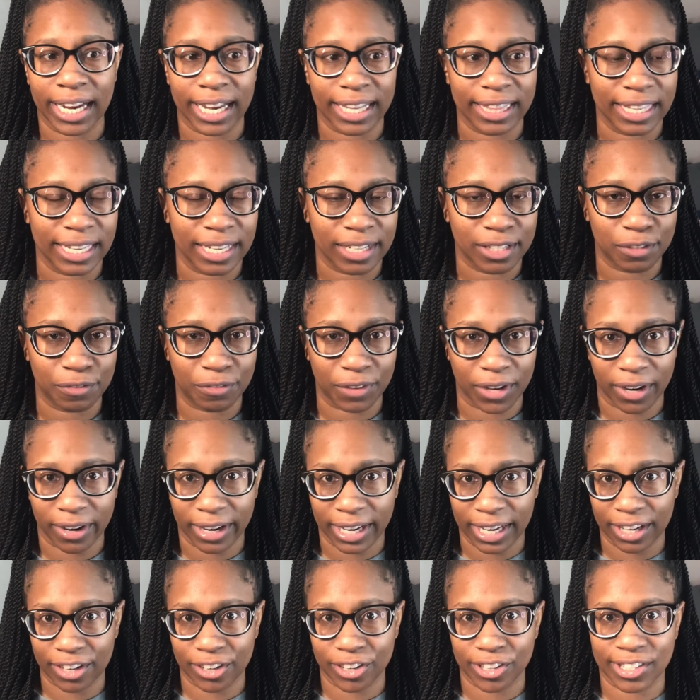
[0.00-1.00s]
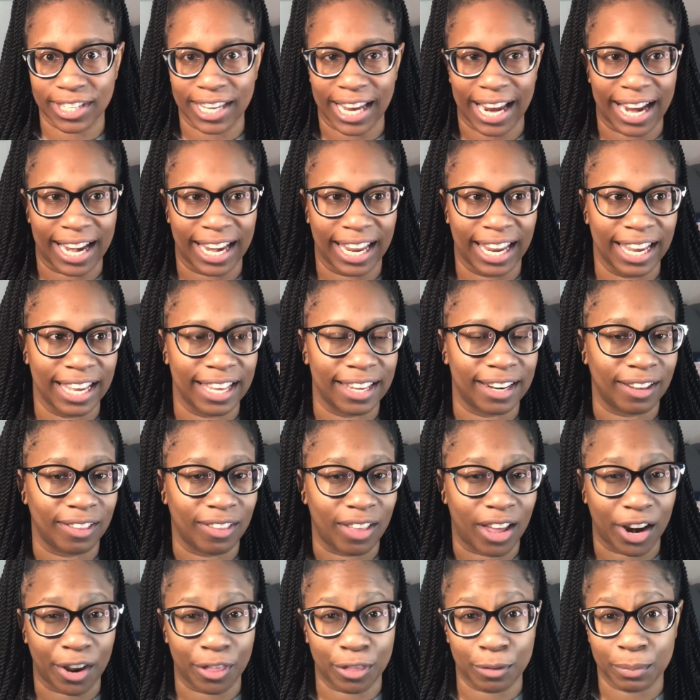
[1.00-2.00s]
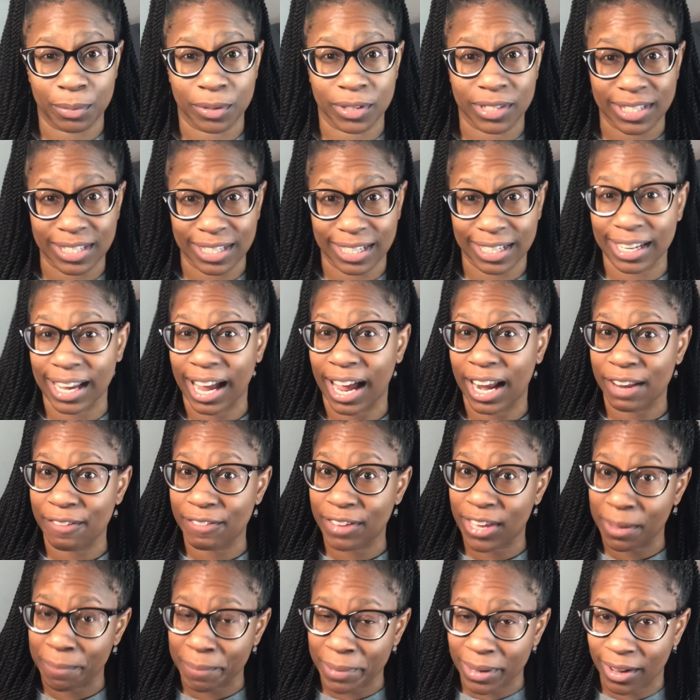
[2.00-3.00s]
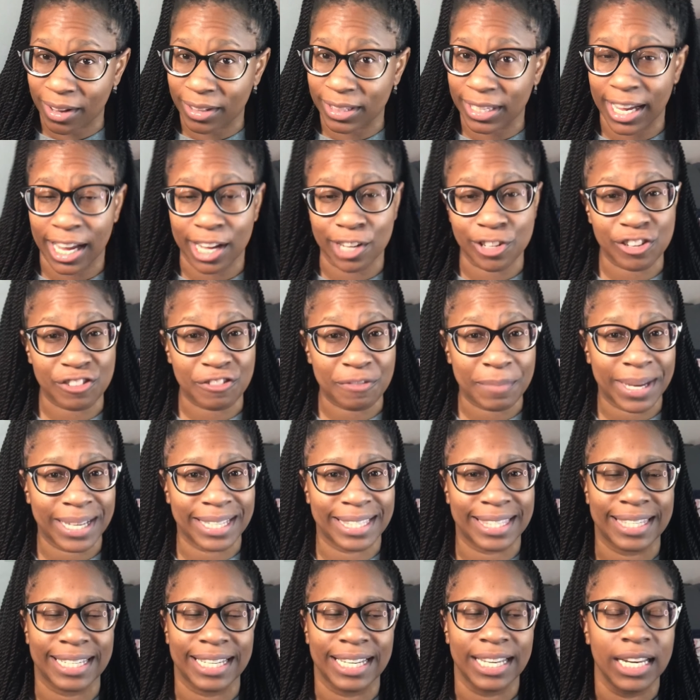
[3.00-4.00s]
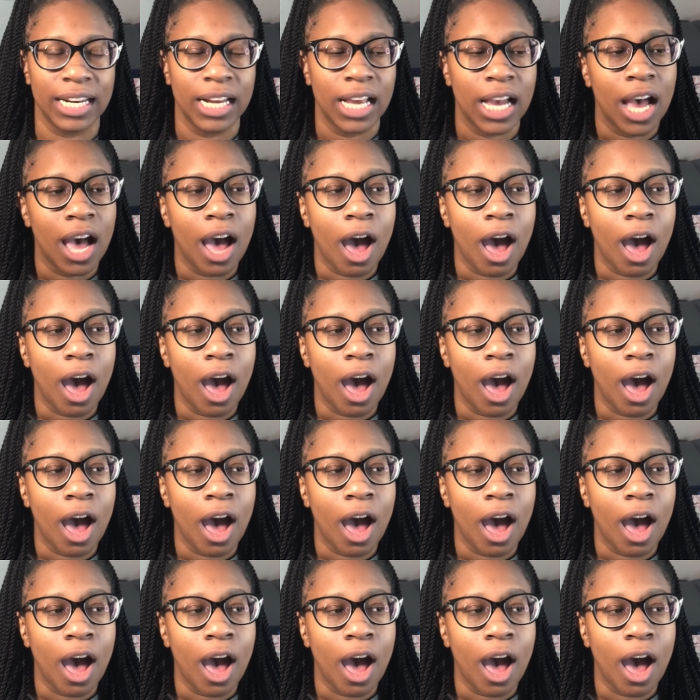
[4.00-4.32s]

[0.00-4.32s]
I think it's very entertaining, and a lot of the books did kind of keep me on the edge of my seat.